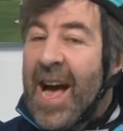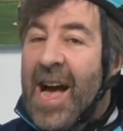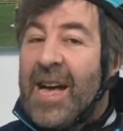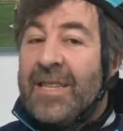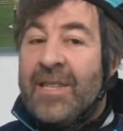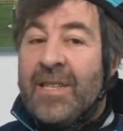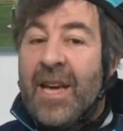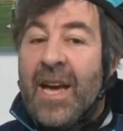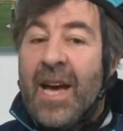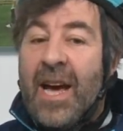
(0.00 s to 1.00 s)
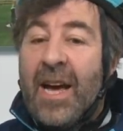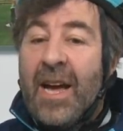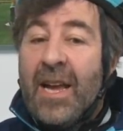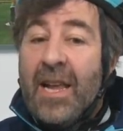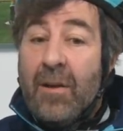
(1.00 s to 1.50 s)
And uh,
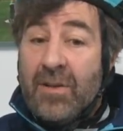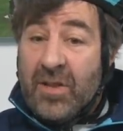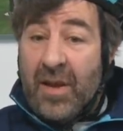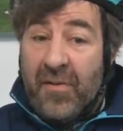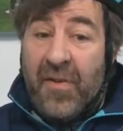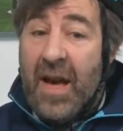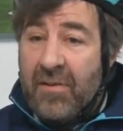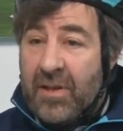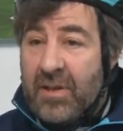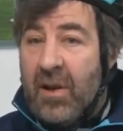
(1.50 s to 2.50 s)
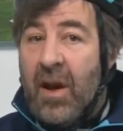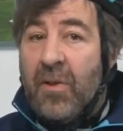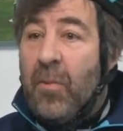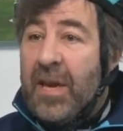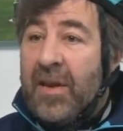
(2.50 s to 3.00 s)
it was because I'd found it
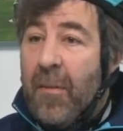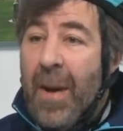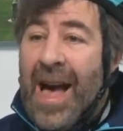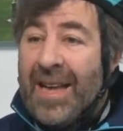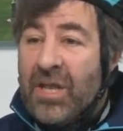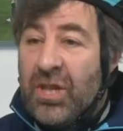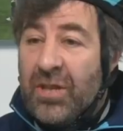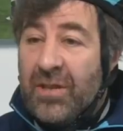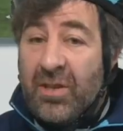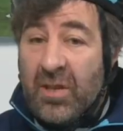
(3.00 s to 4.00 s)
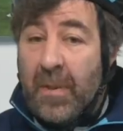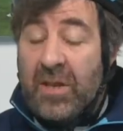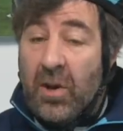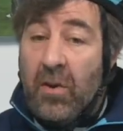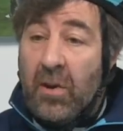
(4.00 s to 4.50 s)
at the week of the match just
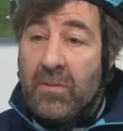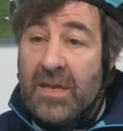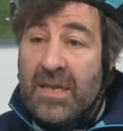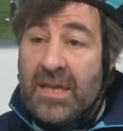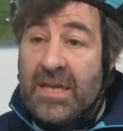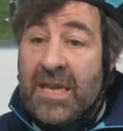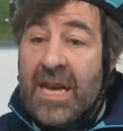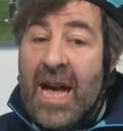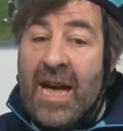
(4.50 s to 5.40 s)
by total coincidence.